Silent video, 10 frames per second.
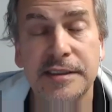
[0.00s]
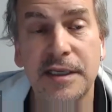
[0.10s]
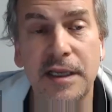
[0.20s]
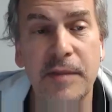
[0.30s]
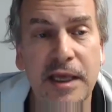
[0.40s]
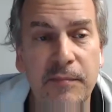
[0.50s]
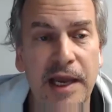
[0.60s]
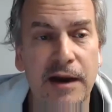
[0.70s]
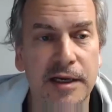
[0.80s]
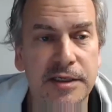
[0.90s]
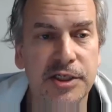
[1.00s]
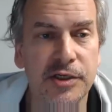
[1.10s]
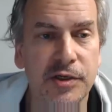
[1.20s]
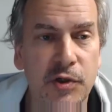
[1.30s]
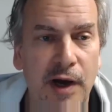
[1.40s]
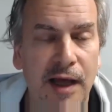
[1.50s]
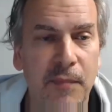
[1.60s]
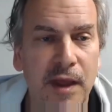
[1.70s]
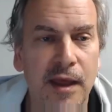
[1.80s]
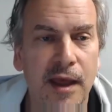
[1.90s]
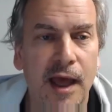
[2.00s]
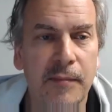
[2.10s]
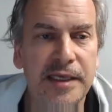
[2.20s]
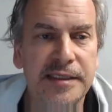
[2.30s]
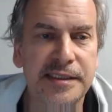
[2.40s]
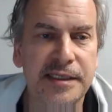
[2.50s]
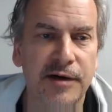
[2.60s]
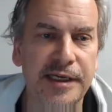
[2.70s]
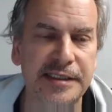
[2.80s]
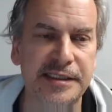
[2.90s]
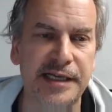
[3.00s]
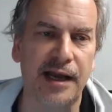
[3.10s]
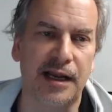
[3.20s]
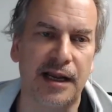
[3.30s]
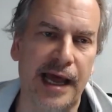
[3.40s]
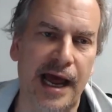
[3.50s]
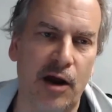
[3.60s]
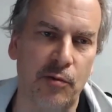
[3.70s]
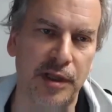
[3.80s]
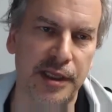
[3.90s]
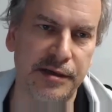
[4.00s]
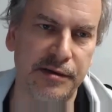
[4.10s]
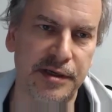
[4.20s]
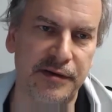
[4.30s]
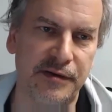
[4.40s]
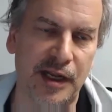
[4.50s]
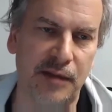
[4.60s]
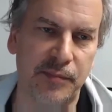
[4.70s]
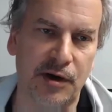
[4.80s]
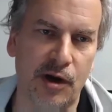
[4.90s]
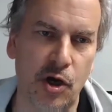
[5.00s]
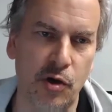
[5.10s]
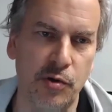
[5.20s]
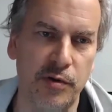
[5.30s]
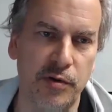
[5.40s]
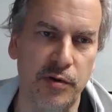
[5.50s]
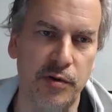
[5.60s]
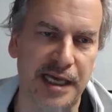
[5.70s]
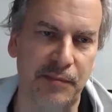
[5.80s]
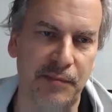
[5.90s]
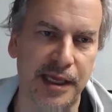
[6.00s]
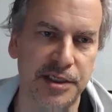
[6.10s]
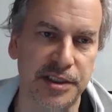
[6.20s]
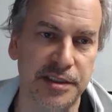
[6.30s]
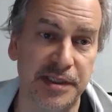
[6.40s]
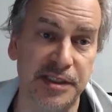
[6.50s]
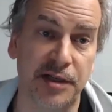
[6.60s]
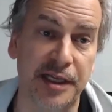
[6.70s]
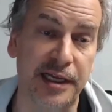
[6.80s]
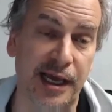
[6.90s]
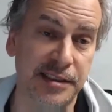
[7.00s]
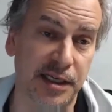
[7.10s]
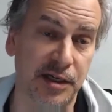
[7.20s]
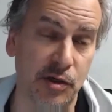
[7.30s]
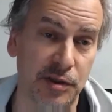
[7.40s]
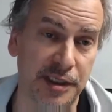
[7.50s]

So let me compare it to, Siri does not allow really you to develop your own voice applications, but certainly Alexa and Google